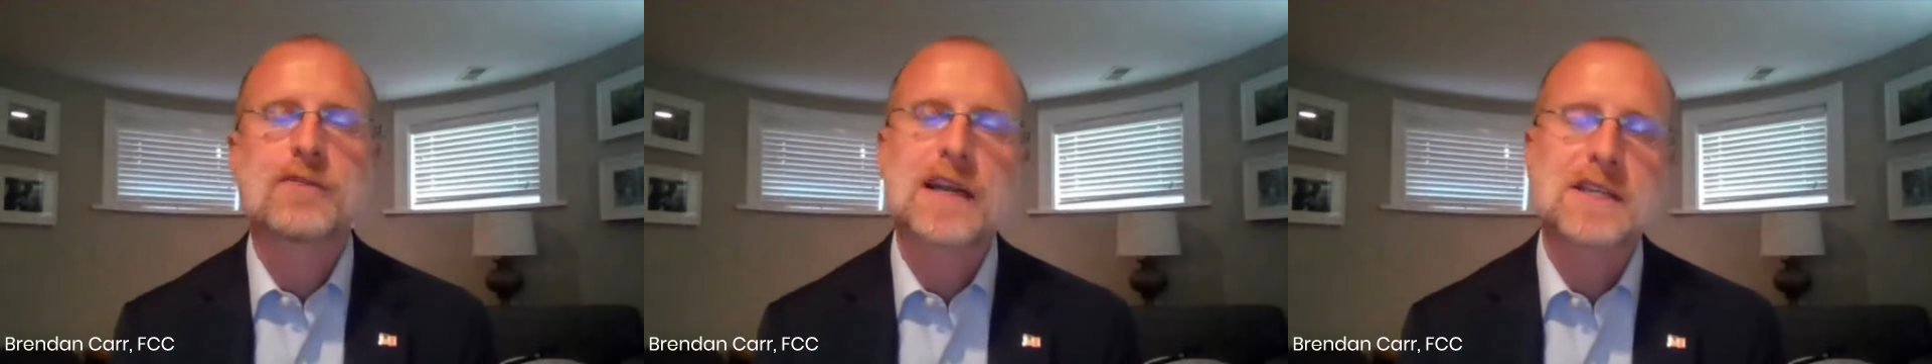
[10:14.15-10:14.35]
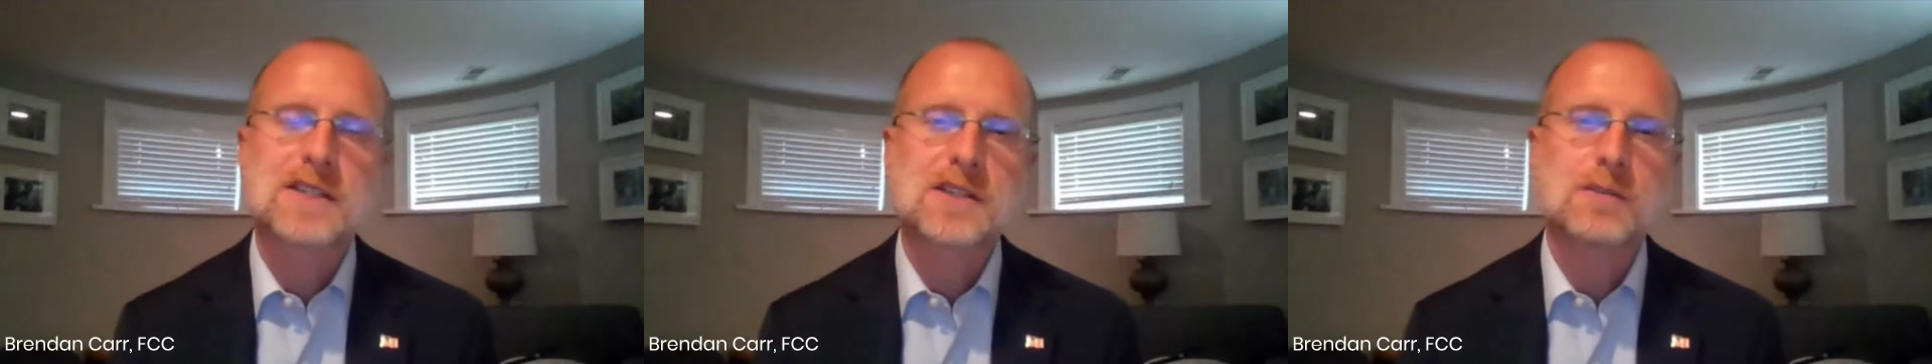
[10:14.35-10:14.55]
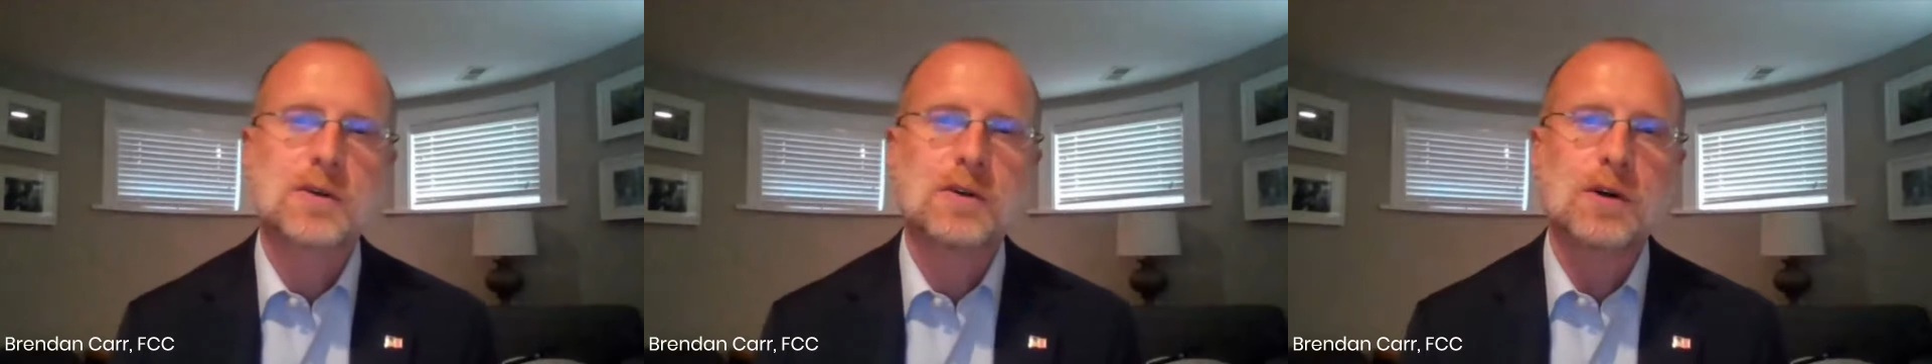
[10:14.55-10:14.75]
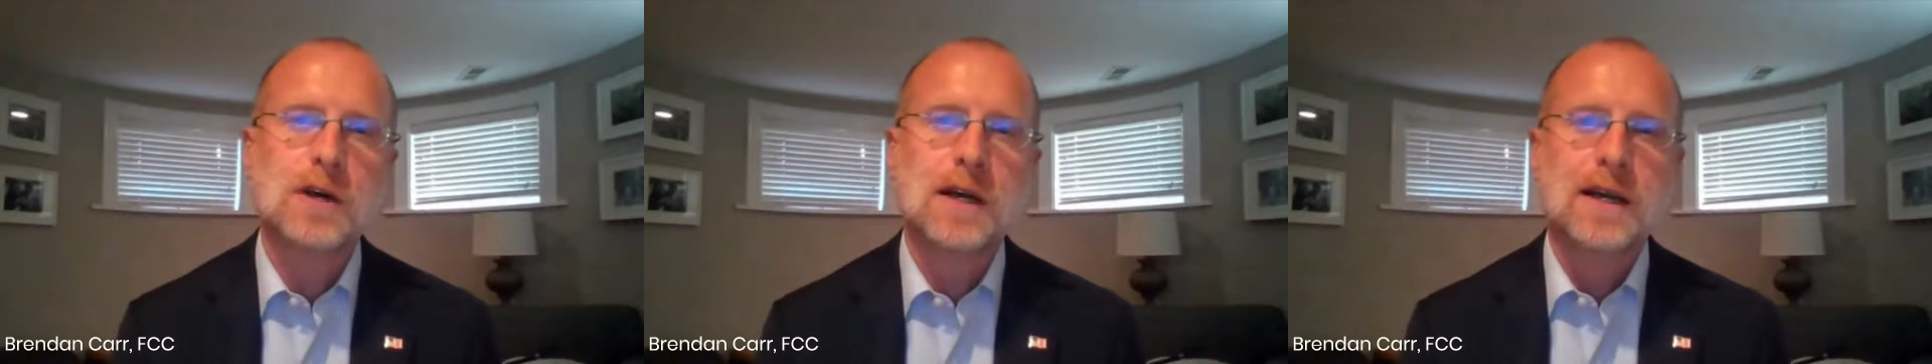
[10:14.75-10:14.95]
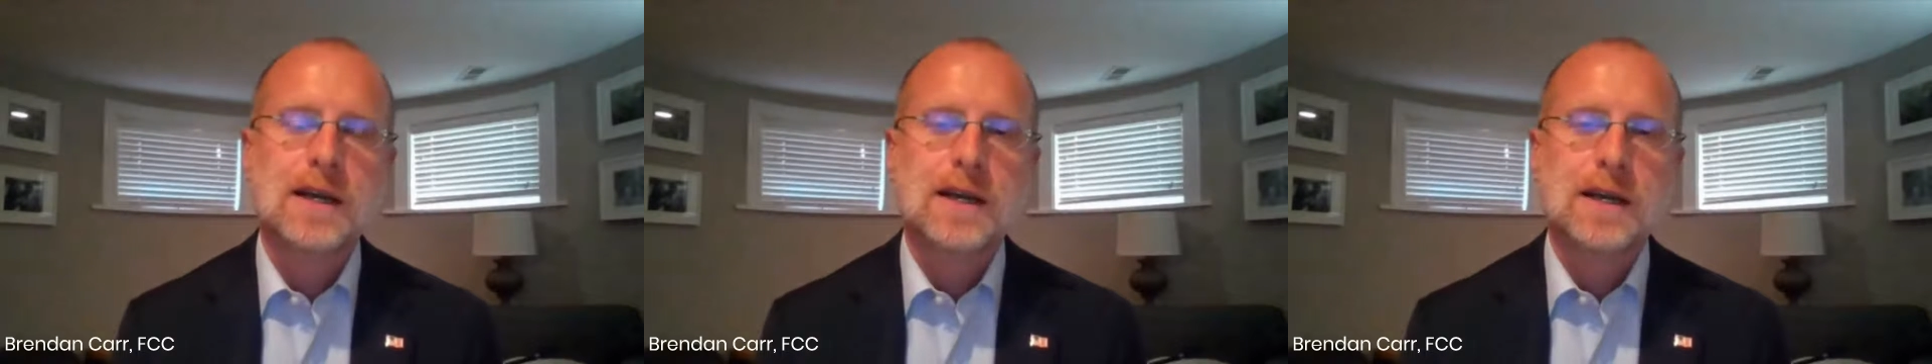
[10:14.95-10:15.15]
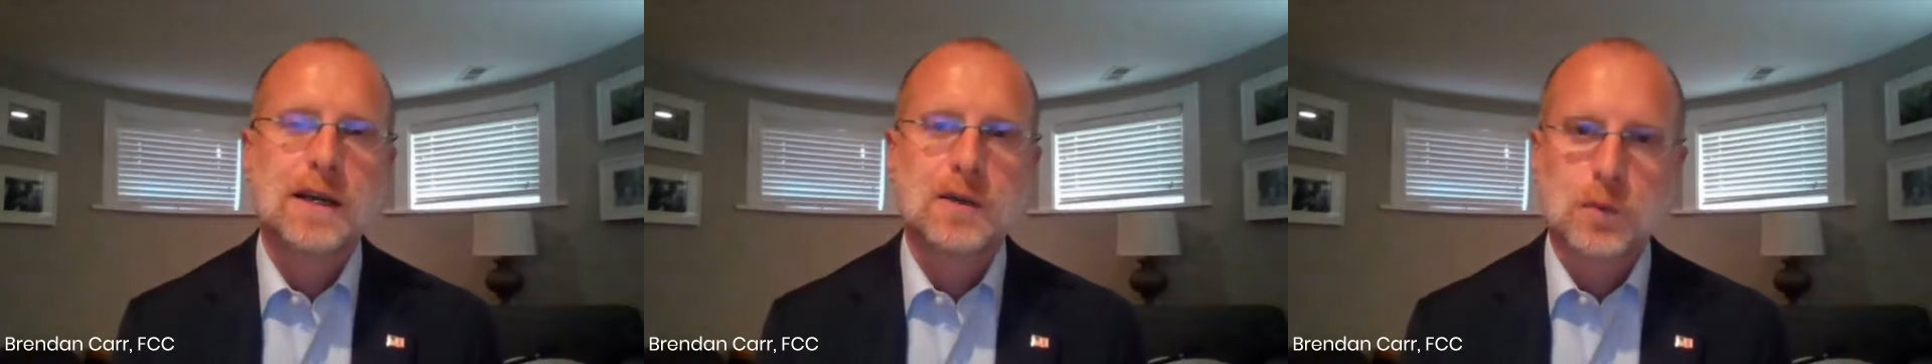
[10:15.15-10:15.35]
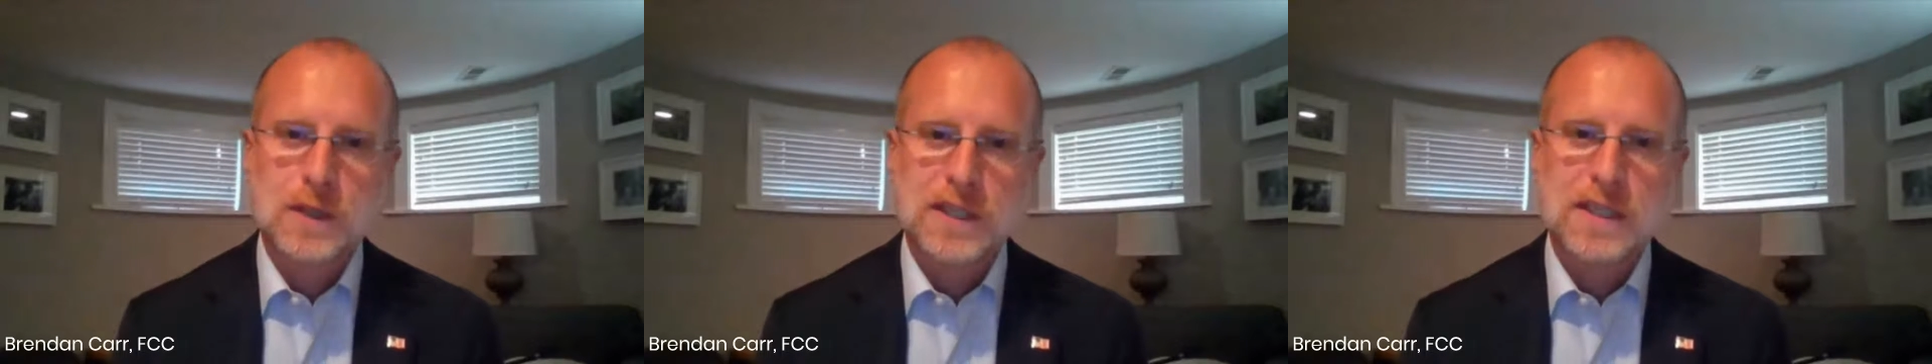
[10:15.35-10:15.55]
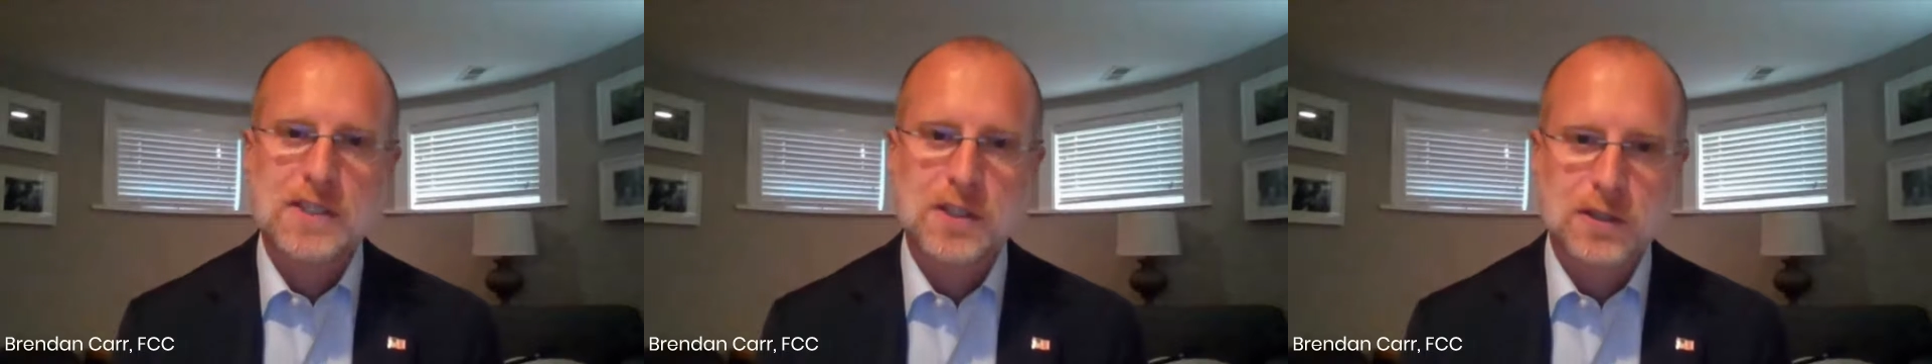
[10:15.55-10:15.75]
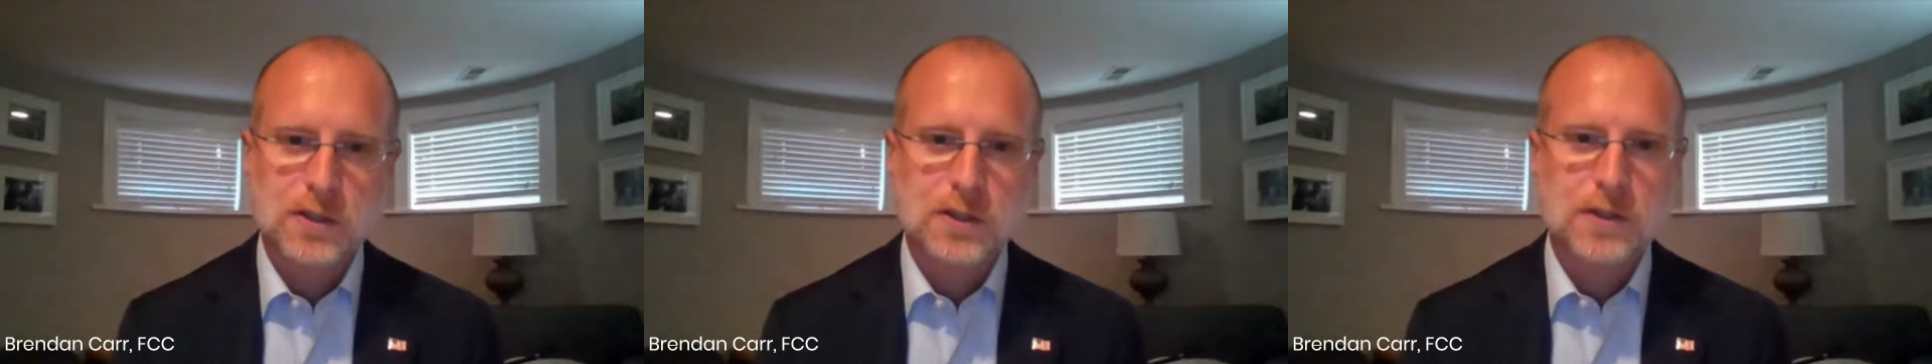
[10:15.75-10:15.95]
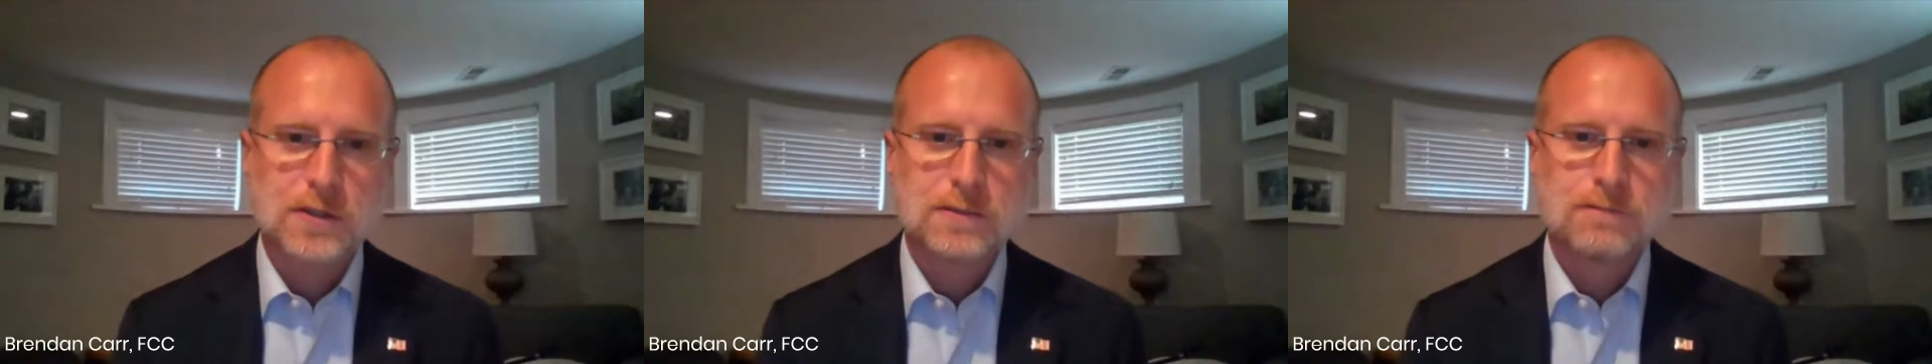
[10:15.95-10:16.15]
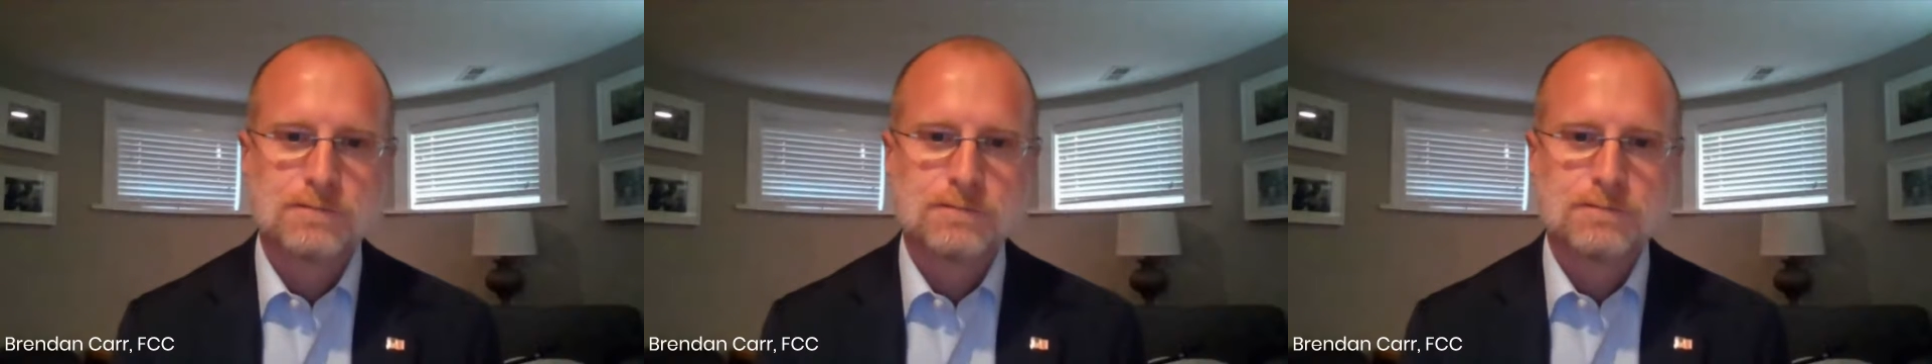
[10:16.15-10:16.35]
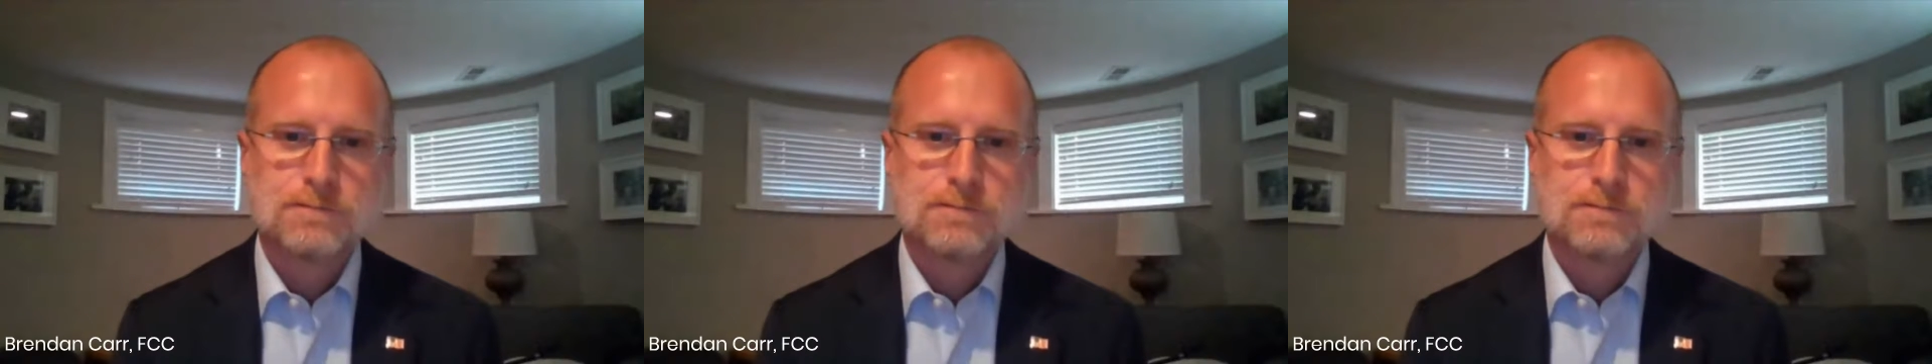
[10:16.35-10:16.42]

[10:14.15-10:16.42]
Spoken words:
flexible and willing to learn.